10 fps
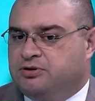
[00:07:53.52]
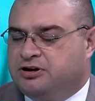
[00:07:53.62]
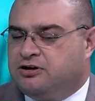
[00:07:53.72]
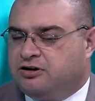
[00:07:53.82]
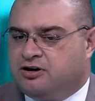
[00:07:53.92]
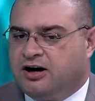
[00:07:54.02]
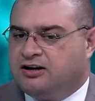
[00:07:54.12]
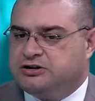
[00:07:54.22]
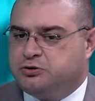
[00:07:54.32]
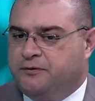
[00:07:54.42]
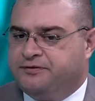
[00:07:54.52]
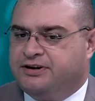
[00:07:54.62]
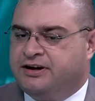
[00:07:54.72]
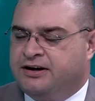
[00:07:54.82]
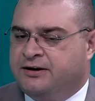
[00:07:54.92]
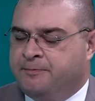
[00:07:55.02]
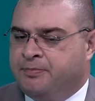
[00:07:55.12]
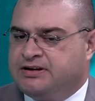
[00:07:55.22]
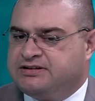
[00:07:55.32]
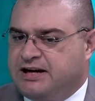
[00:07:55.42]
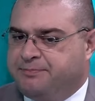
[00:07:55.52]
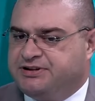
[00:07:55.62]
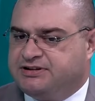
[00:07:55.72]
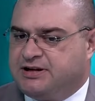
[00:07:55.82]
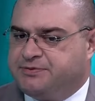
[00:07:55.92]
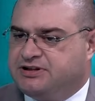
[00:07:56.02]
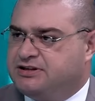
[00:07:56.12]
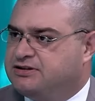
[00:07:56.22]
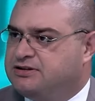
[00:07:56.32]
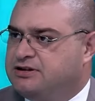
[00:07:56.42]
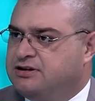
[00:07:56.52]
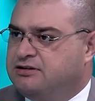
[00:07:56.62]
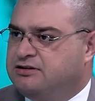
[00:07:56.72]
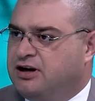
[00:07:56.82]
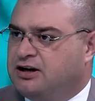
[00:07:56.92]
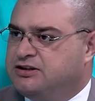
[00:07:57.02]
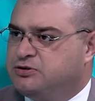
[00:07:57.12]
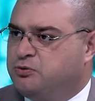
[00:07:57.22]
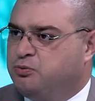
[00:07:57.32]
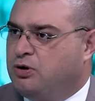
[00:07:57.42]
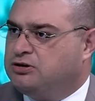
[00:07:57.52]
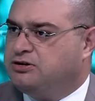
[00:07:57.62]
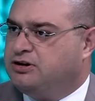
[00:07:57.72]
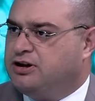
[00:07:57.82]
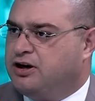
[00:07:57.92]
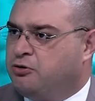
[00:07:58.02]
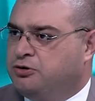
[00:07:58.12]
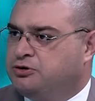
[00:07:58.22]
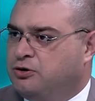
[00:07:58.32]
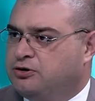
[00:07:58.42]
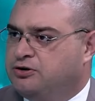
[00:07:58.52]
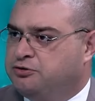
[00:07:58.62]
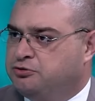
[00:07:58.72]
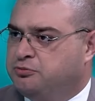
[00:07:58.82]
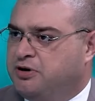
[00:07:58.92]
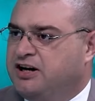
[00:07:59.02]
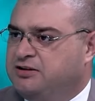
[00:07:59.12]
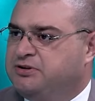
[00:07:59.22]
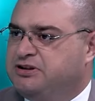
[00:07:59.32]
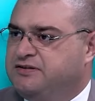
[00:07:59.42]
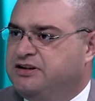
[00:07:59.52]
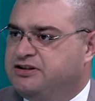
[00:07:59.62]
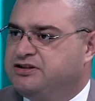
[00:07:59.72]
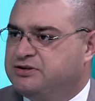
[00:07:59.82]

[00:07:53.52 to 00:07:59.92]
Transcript: regardless of the substance, regardless of what they are going to talk in the room, I believe that this